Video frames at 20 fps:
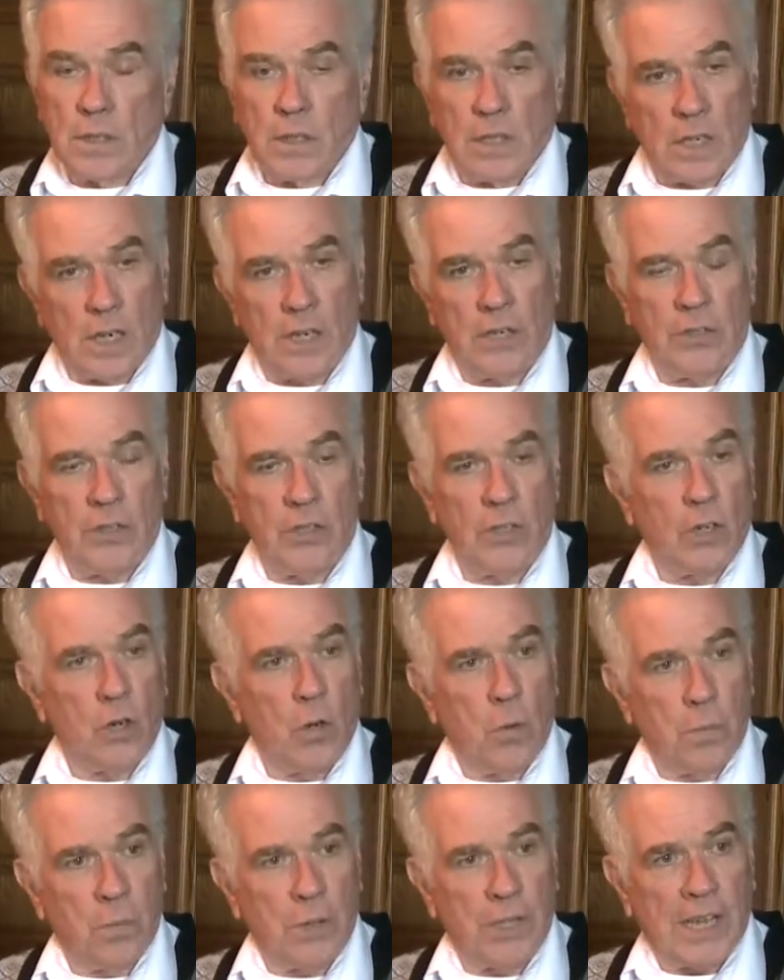How do you
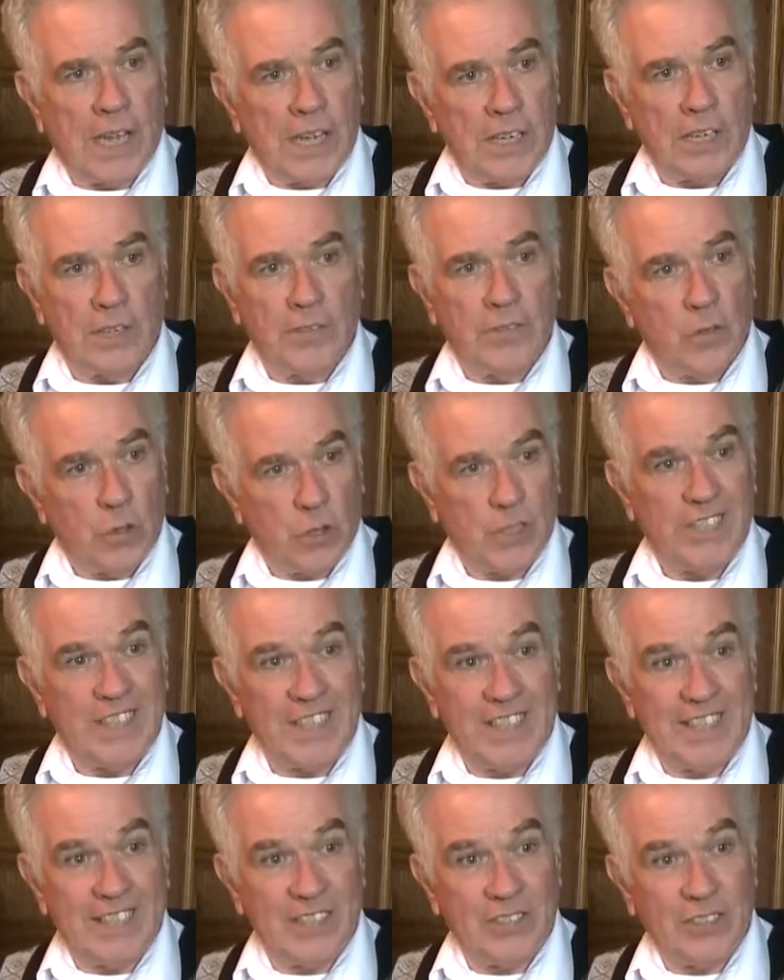cope with that at
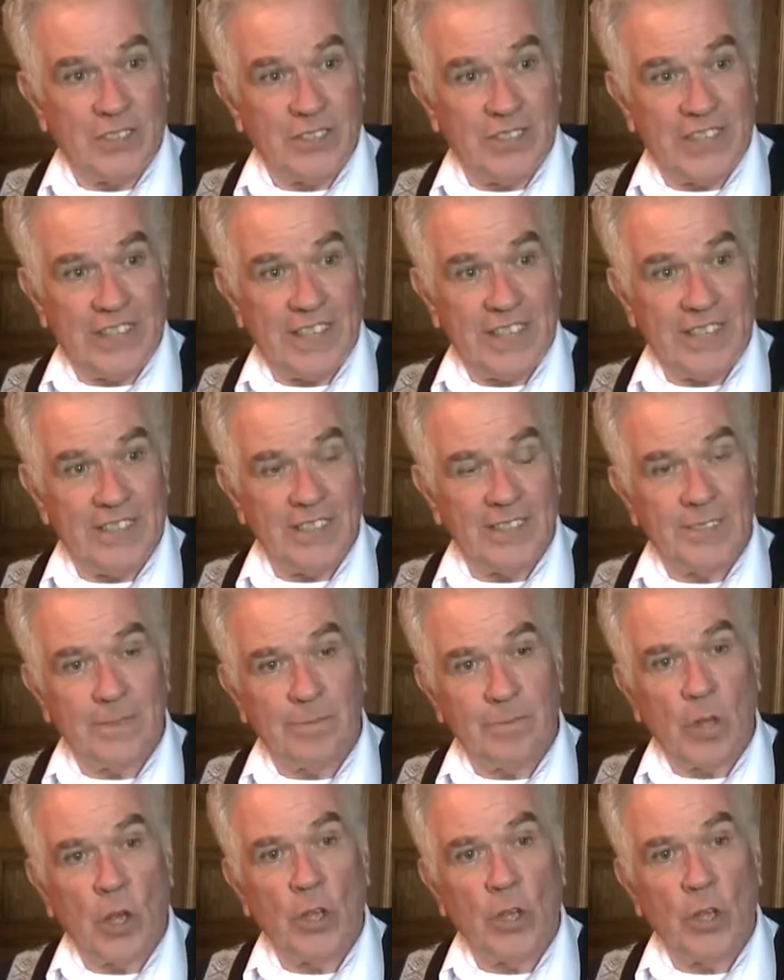14 years of age?